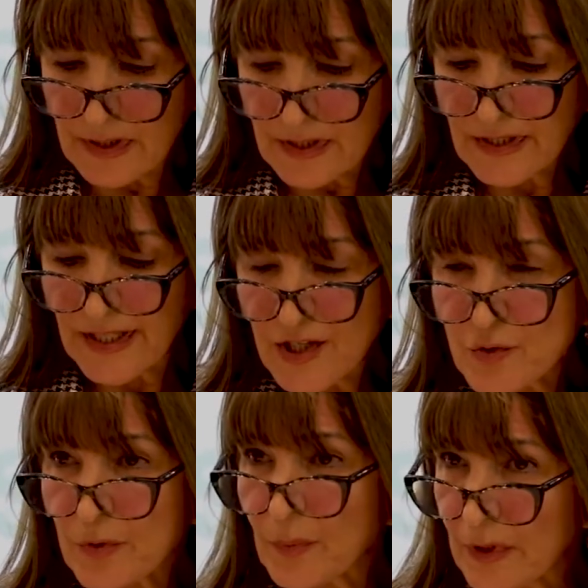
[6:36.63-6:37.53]
engage
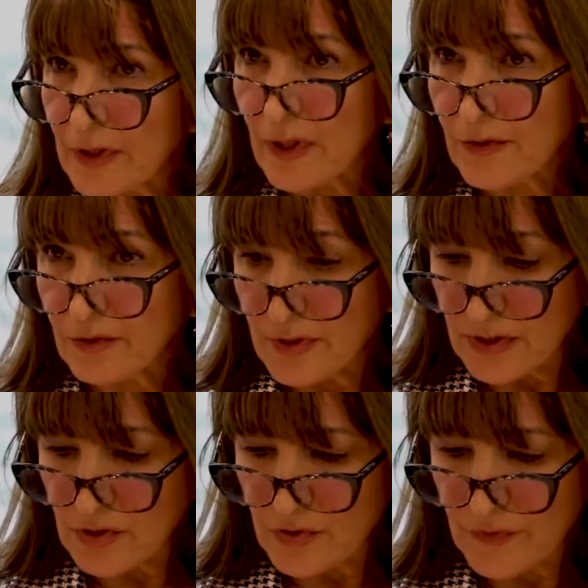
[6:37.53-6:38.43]
with one another
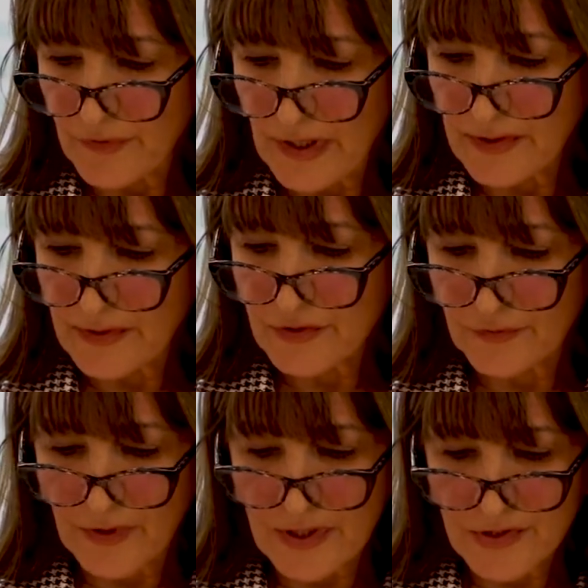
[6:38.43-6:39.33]
in good faith to
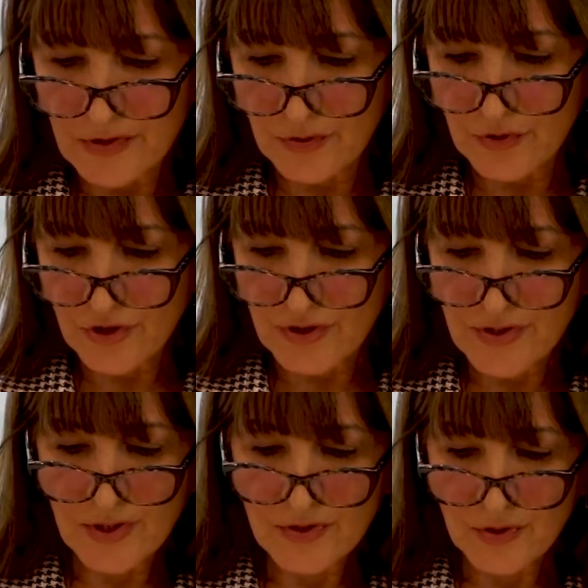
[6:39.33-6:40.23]
find
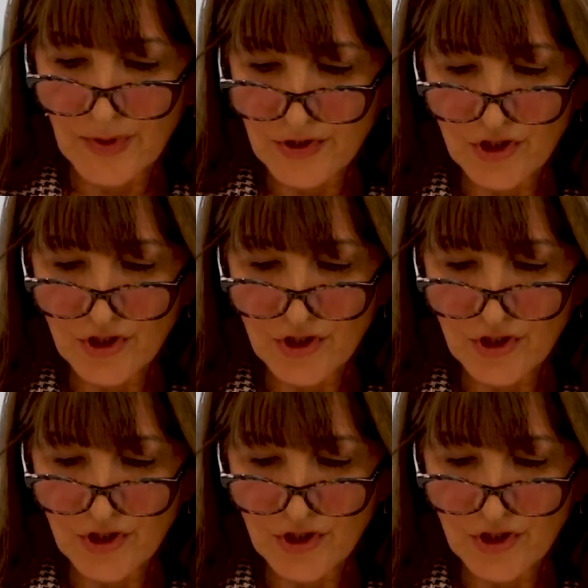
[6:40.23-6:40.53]
solutions to our